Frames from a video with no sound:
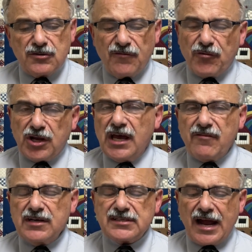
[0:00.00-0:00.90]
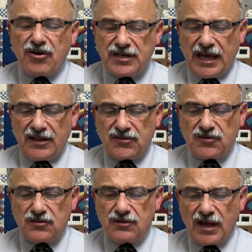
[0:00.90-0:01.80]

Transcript: forgive us our debts